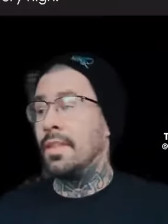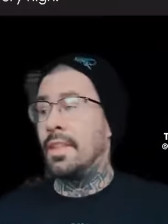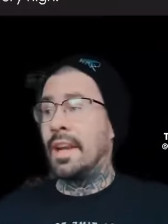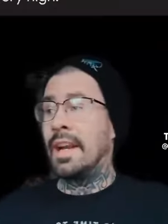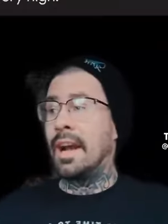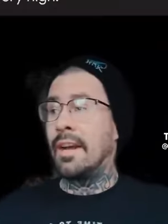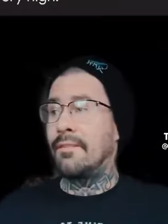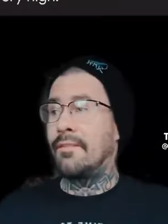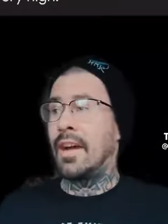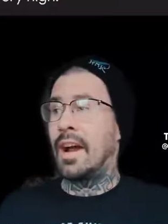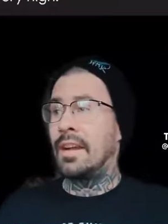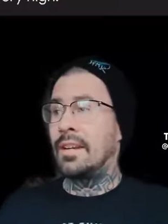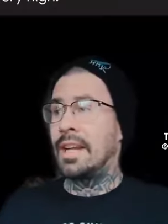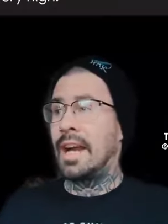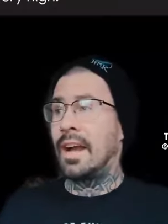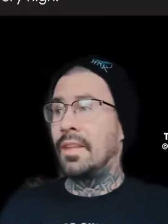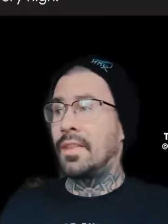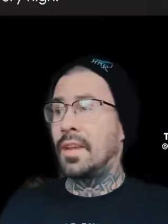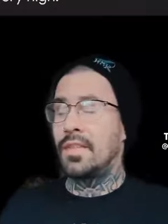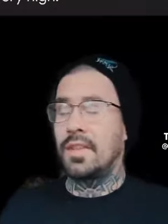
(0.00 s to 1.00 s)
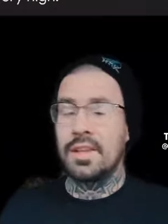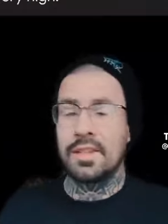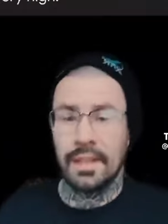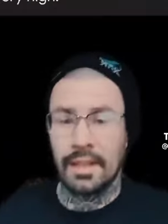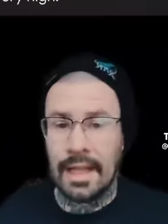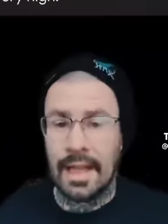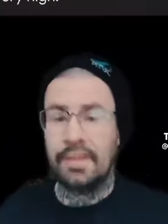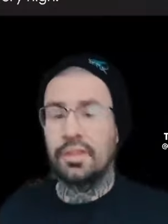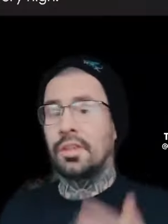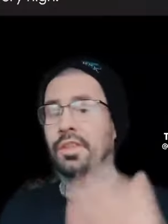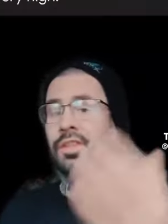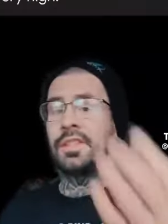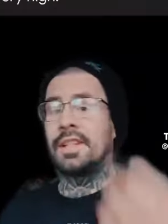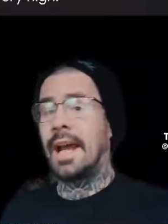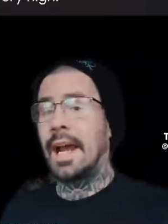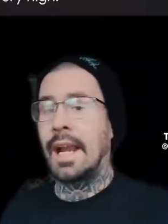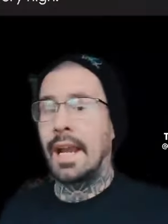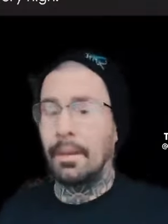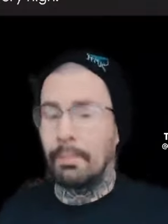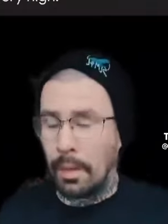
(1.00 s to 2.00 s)
Then I find out that these
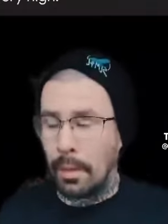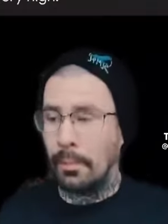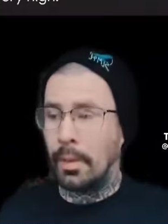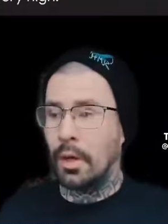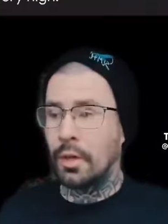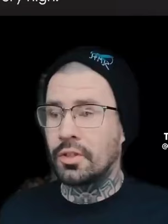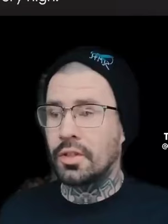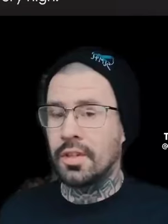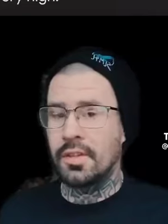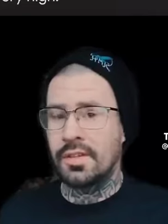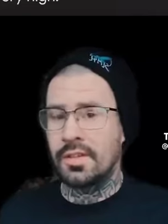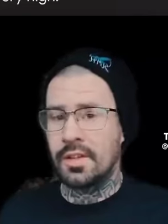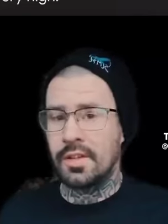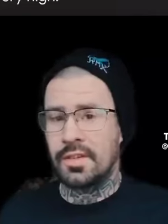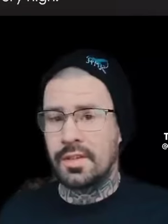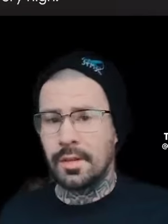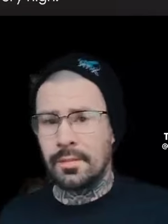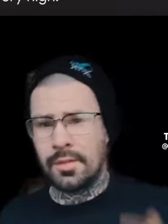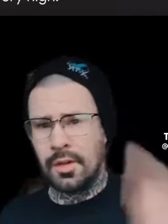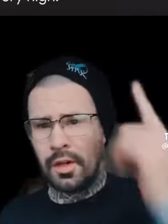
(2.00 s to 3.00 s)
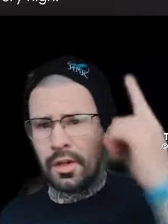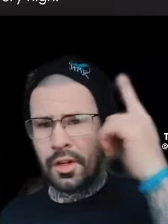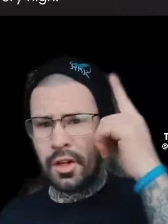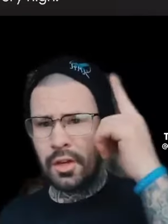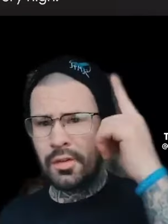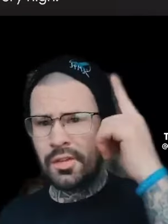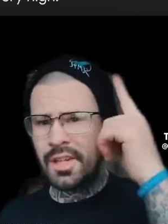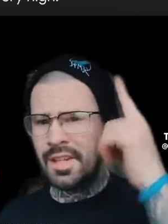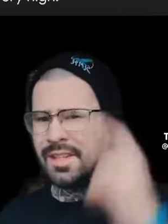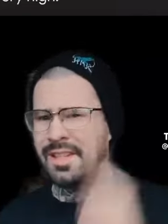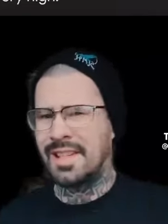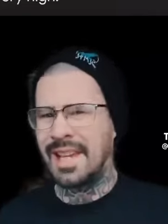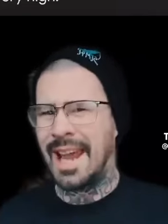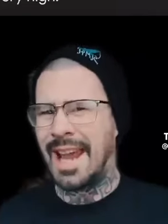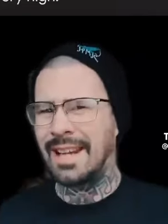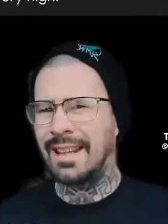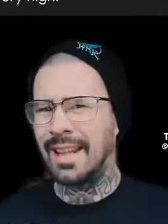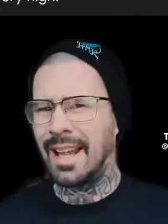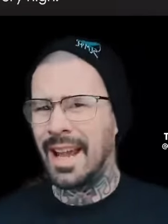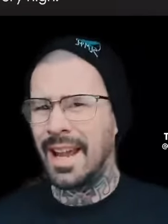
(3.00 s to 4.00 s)
electrostatic propulsion systems are used in
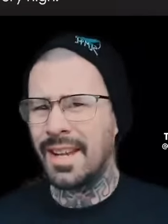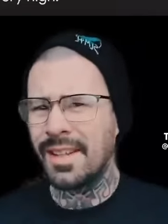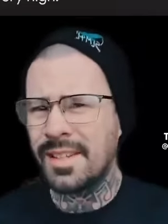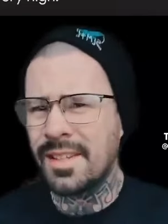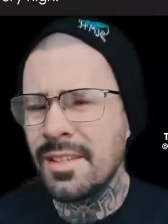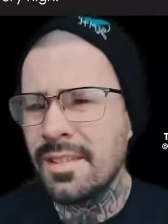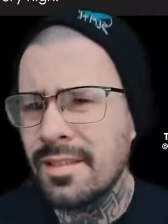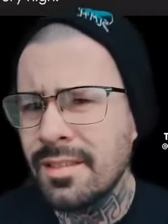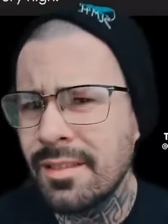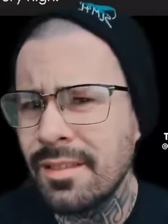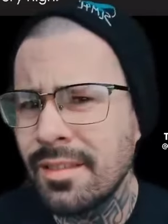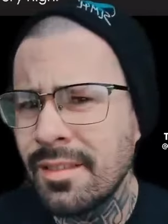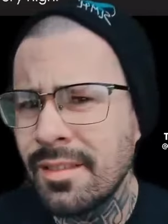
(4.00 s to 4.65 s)
satellites.